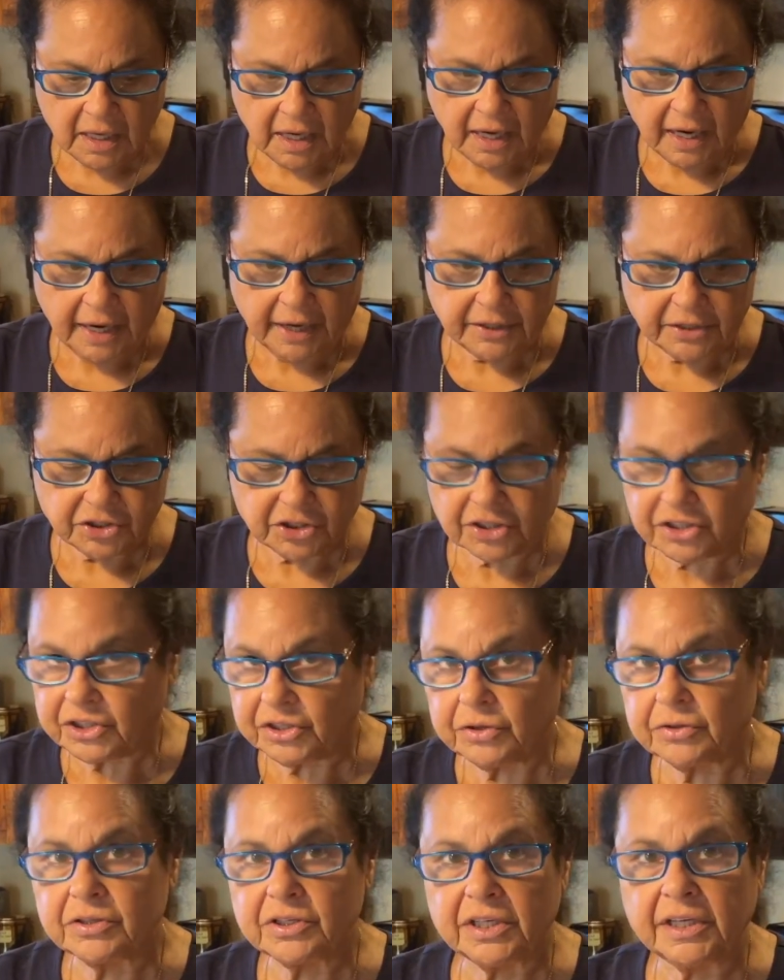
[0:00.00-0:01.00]
I just
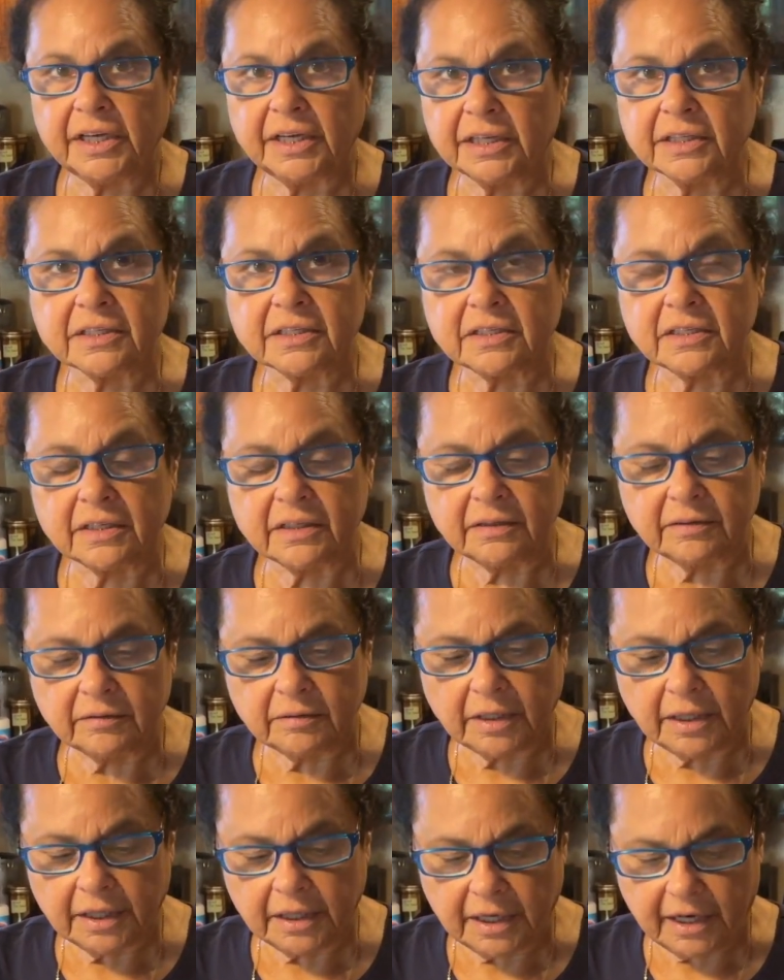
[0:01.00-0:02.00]
use the instant,
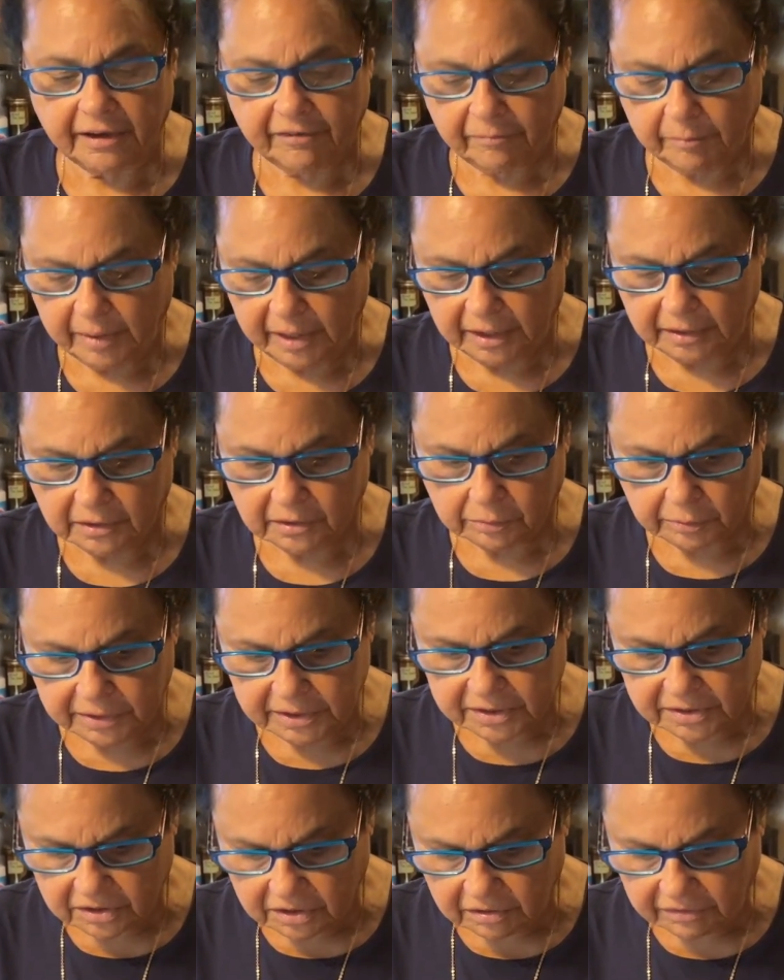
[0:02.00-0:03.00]
and I've made 3
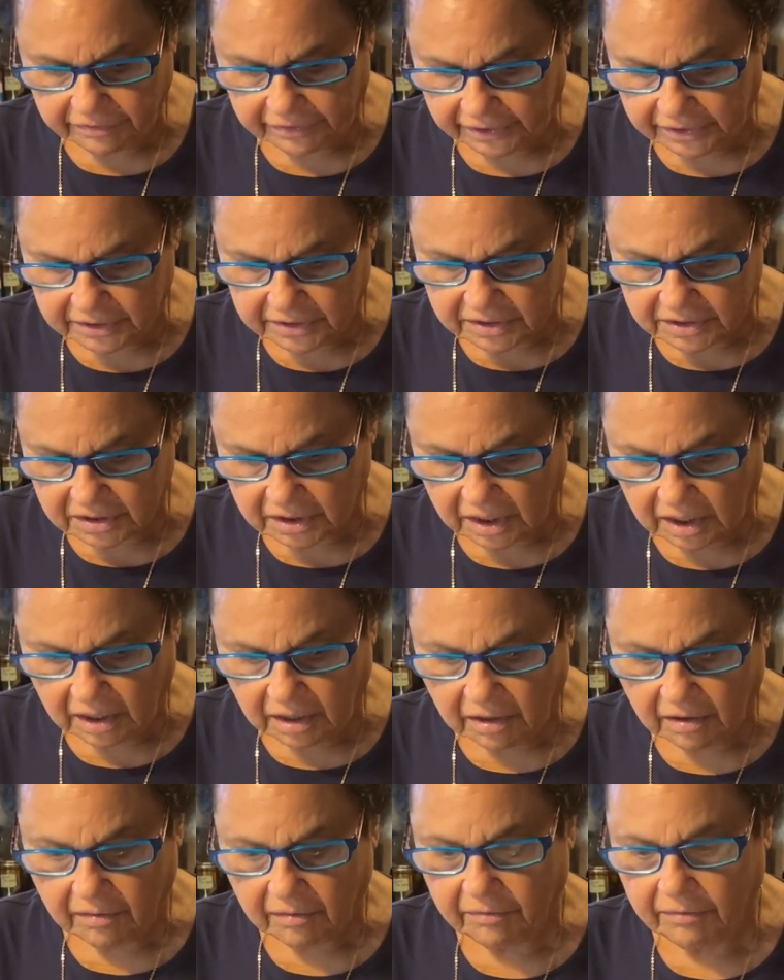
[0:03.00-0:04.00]
servings
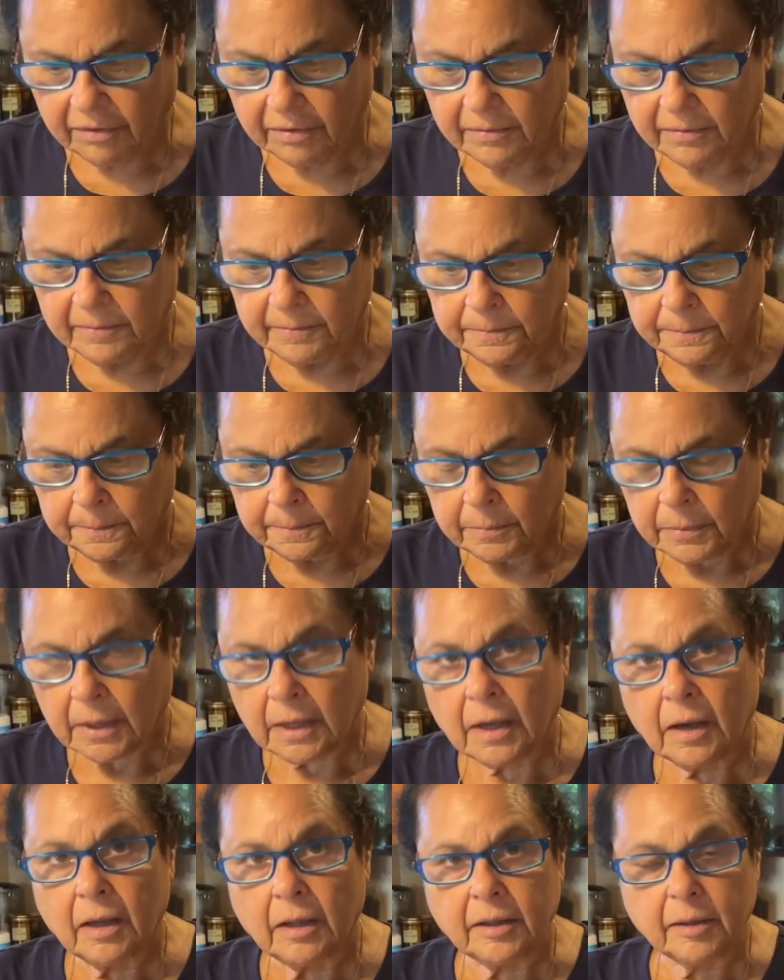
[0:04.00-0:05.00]
of
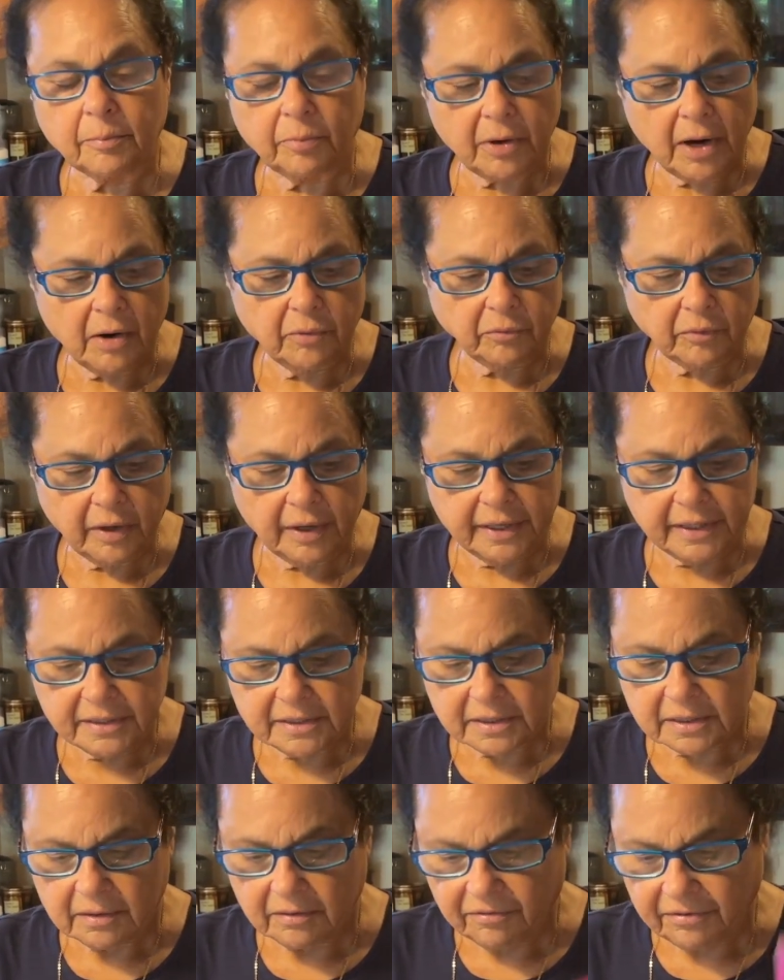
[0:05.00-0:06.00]
the brown
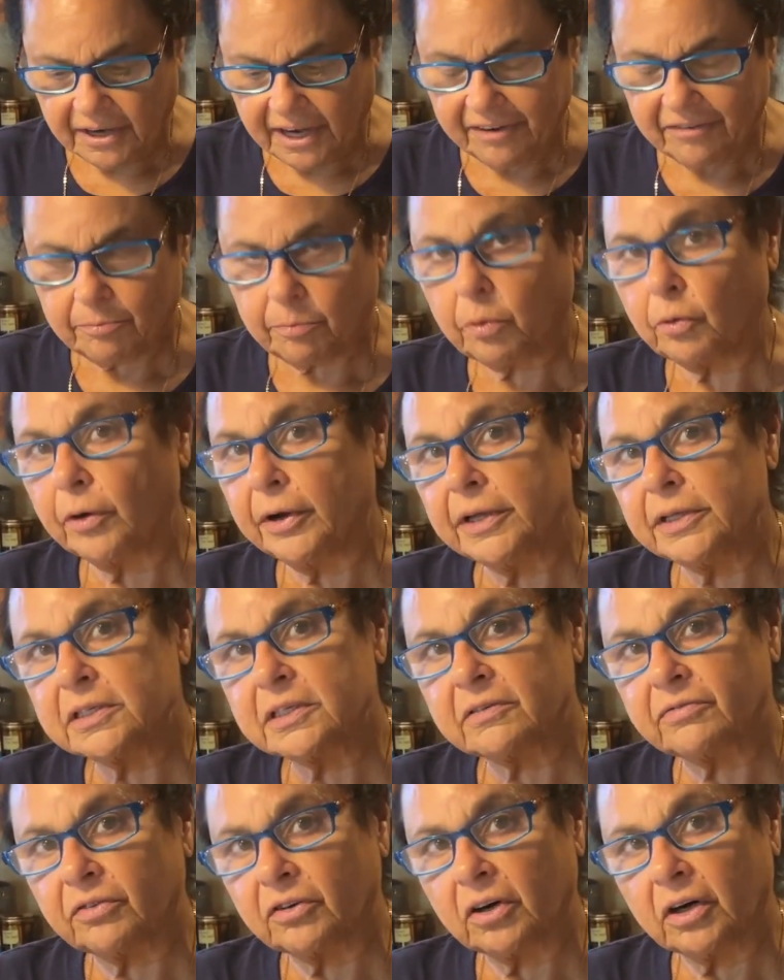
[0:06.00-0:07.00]
rice, 5
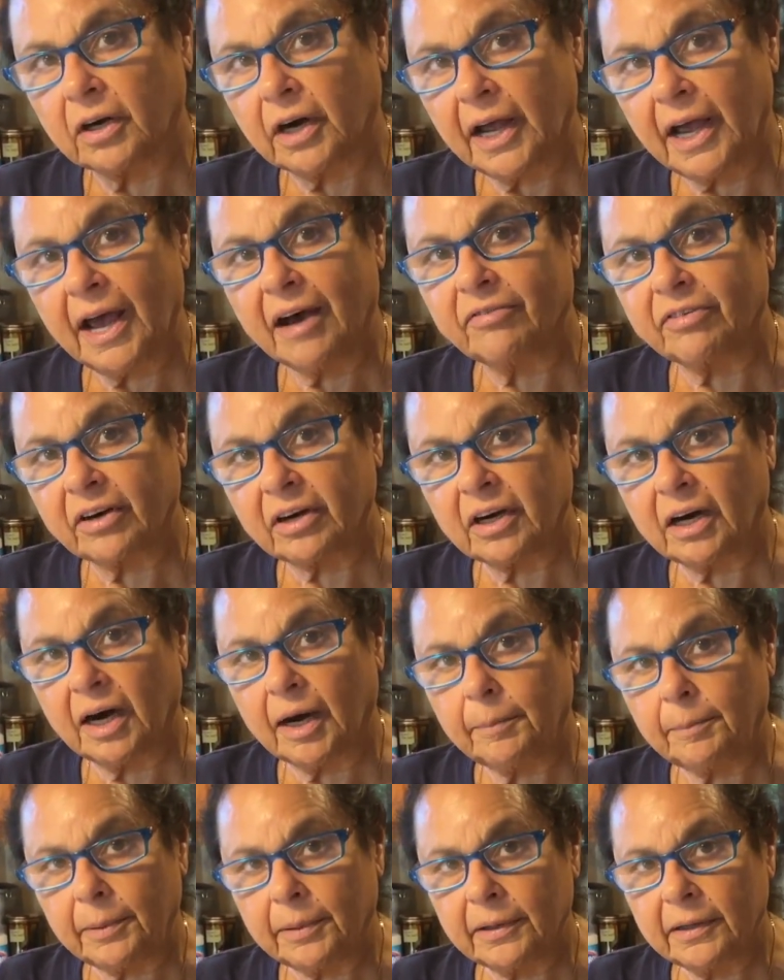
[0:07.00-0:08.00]
points for a half a
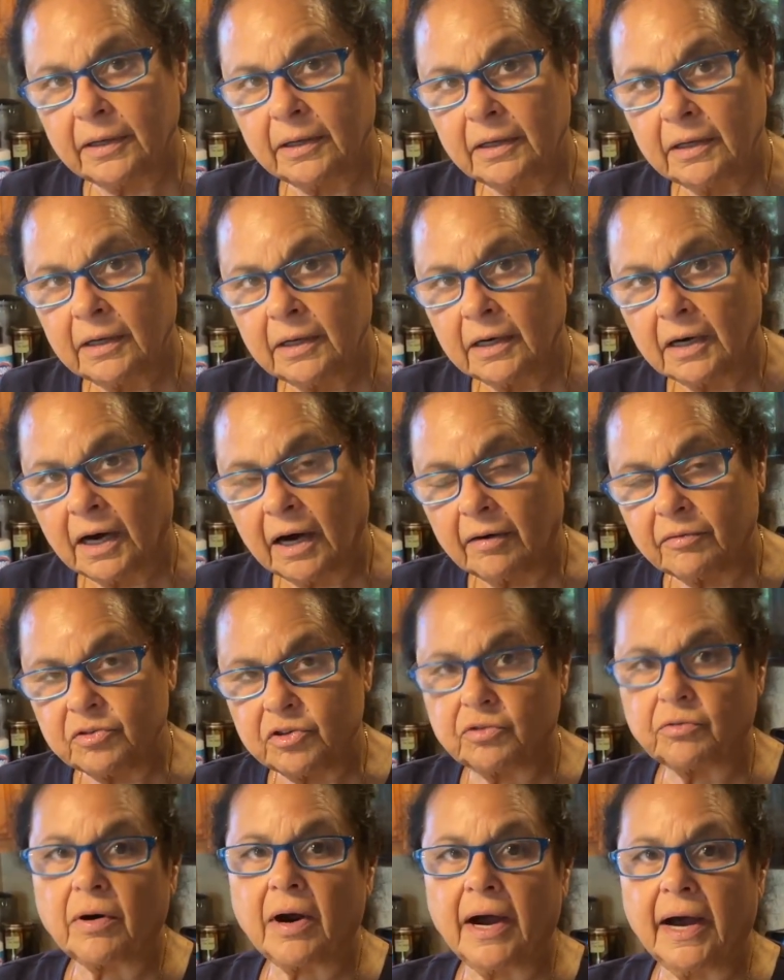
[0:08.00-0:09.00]
cup of
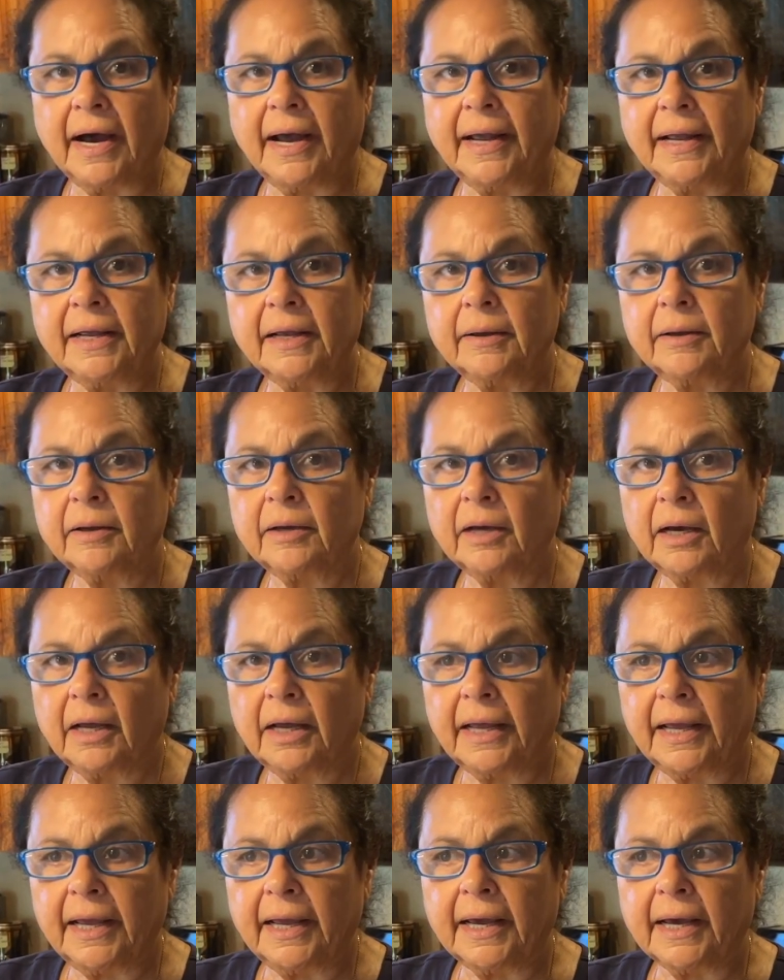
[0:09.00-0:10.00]
dry,
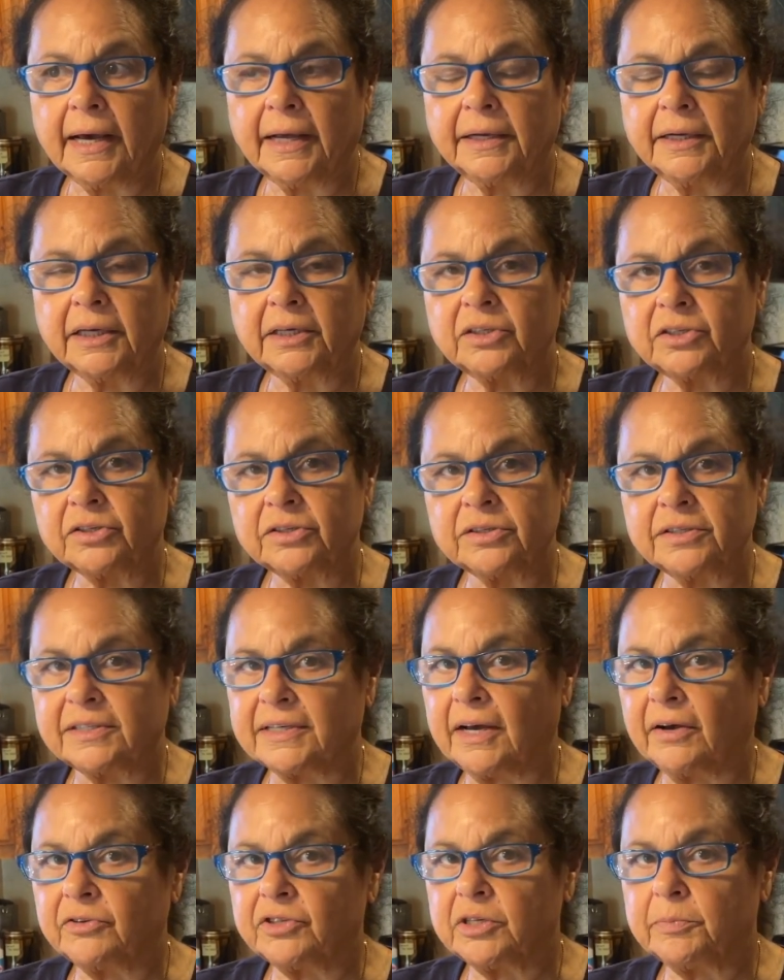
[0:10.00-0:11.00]
and it turns
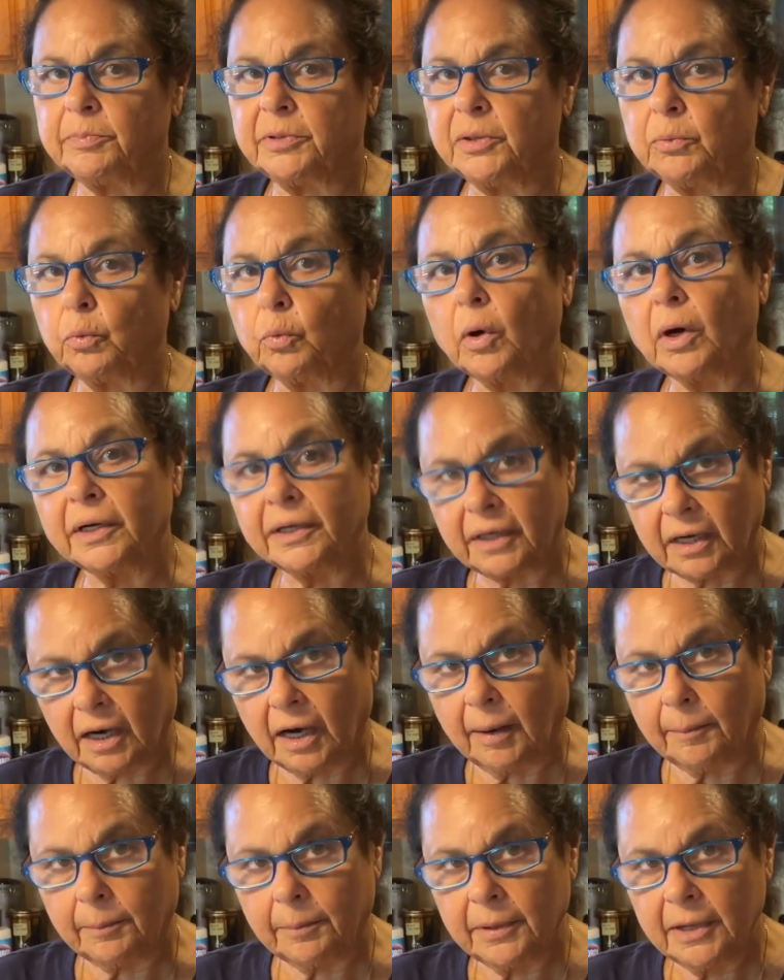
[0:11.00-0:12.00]
out to be 1
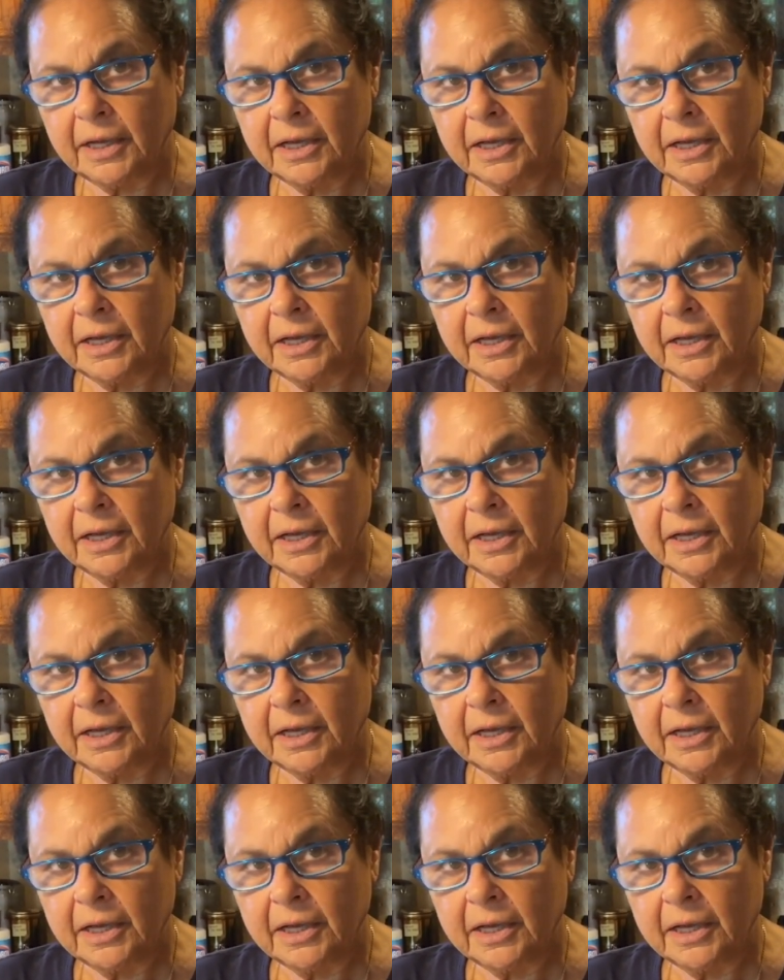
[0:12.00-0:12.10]
cup.